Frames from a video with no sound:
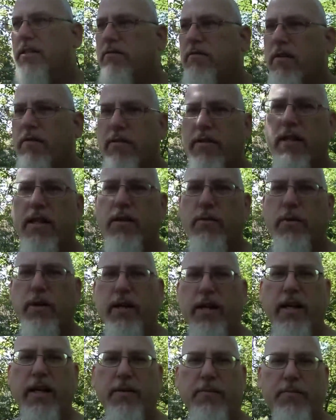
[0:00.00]
of everything we
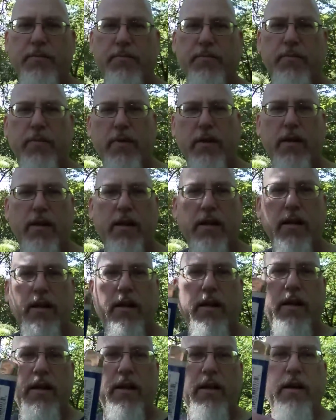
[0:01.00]
need.
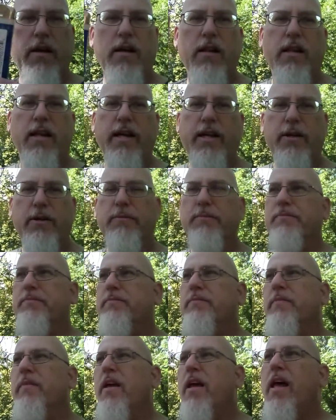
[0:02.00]
A lighter.
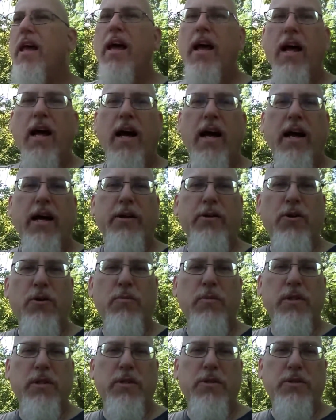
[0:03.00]
I
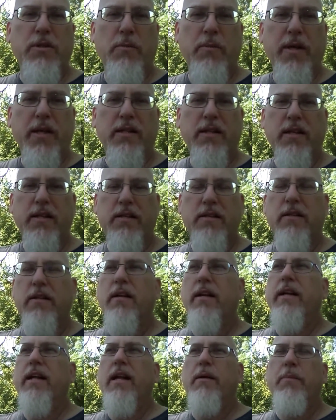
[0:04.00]
normally use a Bic lighter,
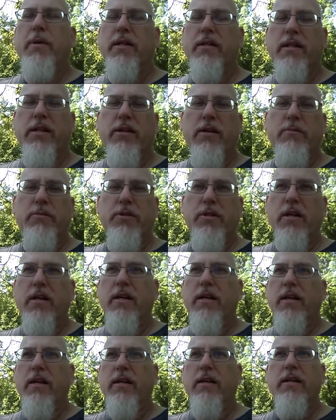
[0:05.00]
not a Bic lighter, I'm sorry,
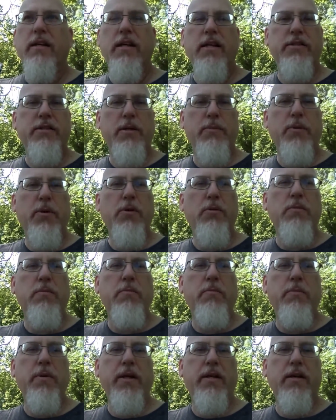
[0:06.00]
a Zippo,
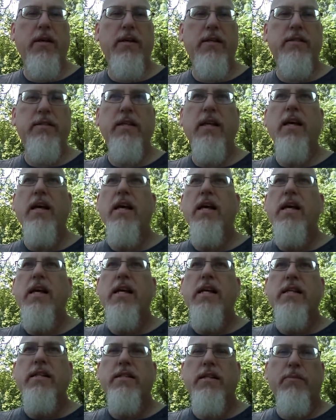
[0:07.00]
because
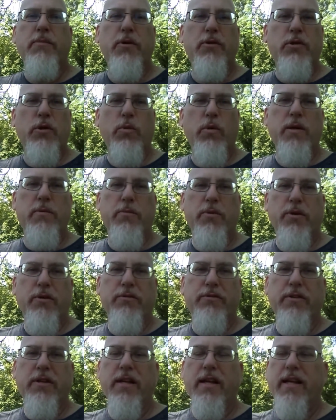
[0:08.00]
Zippos are
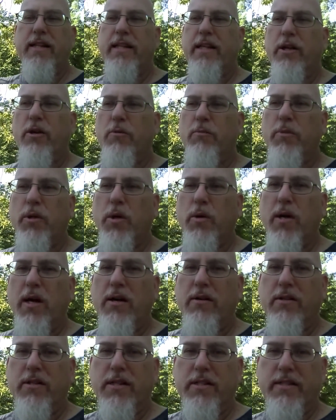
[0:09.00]
windproof and they don't blow
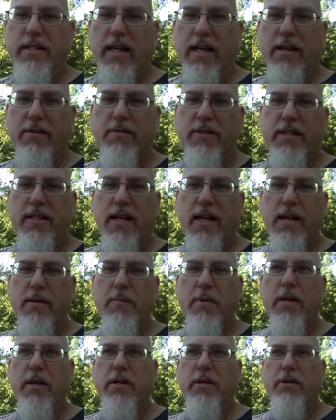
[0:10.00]
out, because every time
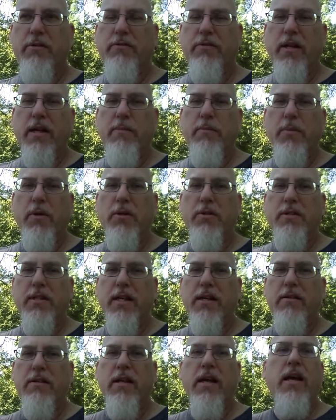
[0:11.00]
your flame blows
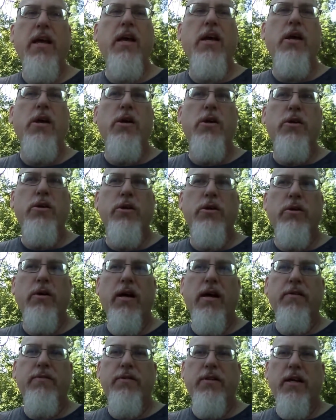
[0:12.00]
out, you
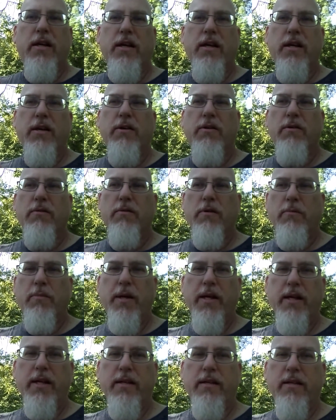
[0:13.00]
have to
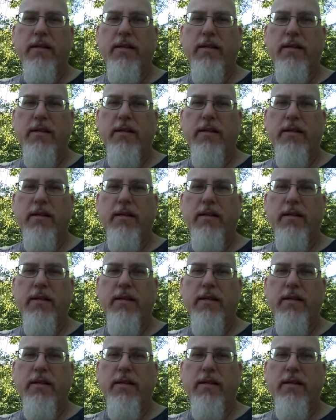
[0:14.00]
repeat